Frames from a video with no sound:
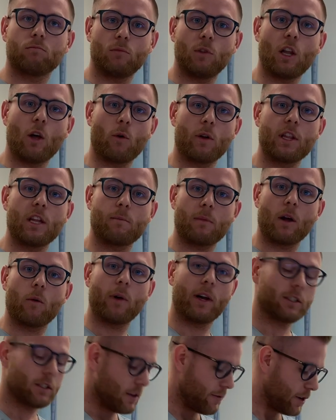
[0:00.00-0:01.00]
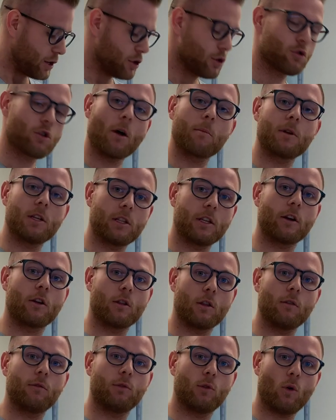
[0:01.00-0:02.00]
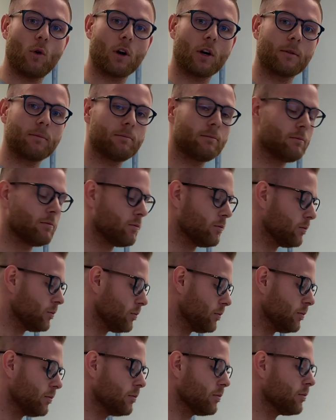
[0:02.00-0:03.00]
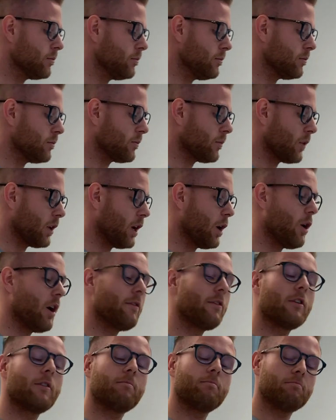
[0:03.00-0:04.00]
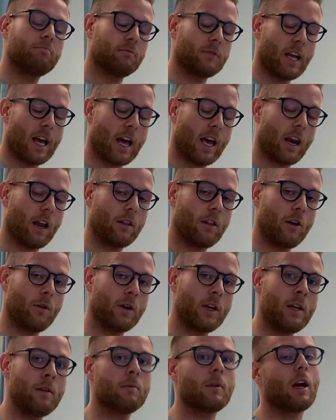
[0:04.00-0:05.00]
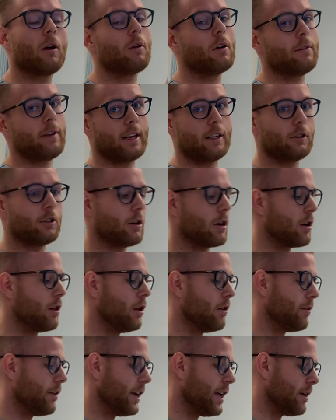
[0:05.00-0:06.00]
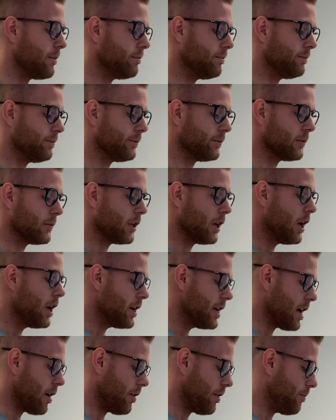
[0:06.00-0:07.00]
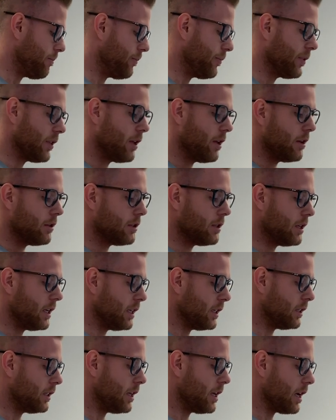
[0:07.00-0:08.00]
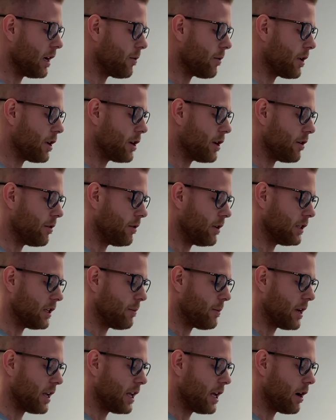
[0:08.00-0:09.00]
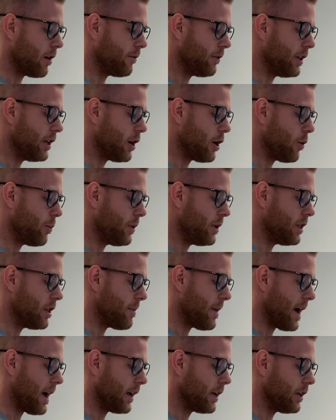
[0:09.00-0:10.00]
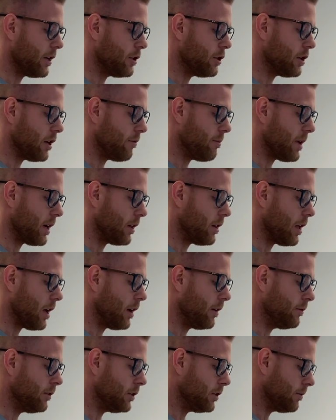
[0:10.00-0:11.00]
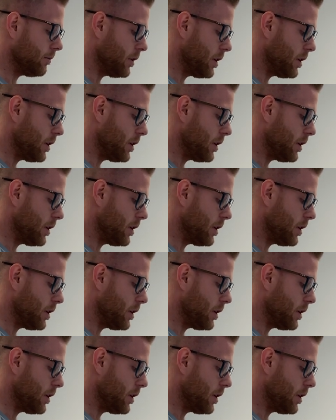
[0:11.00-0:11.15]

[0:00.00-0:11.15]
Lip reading: lower than my waist level. I just dropped it there on the floor. However, had I lowered it, I would have had to start all over again. Now, so the next thing I want to do is I'm going to carefully open the package of my gloves.